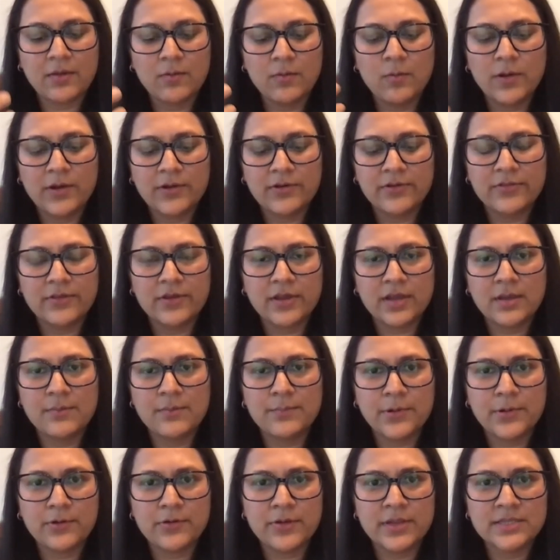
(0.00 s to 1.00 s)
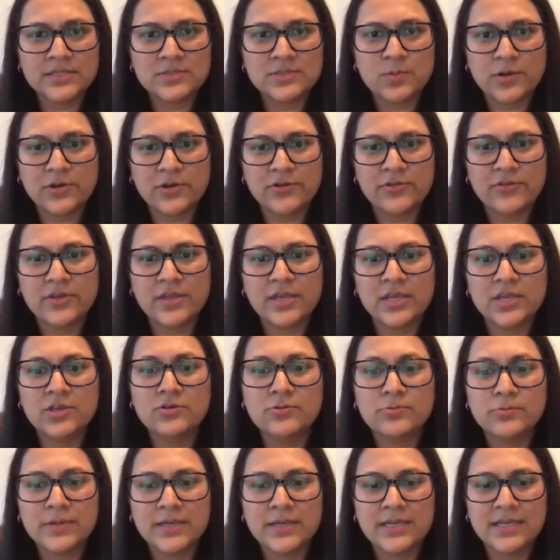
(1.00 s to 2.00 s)
What are the components? What are the
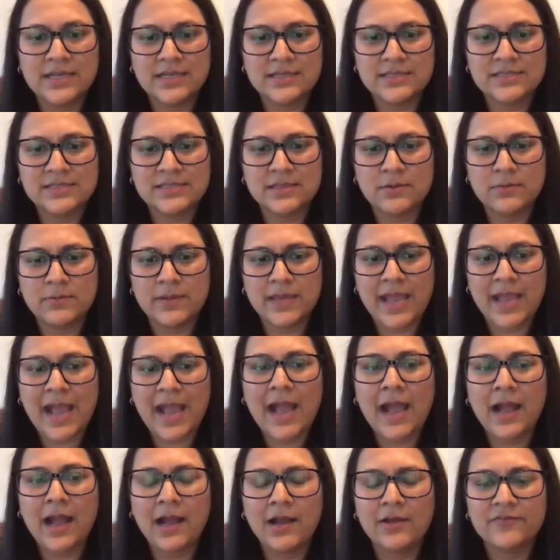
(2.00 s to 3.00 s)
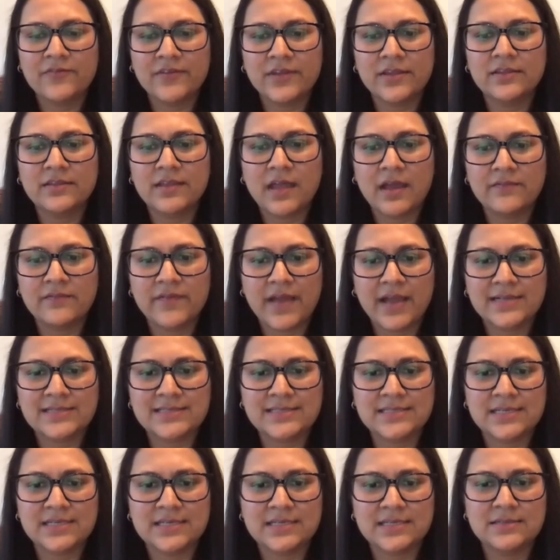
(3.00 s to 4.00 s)
ingredients that we have in that
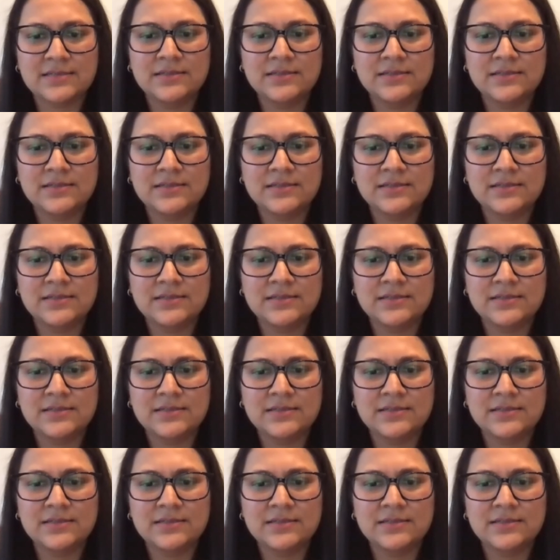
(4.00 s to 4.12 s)
vaccine?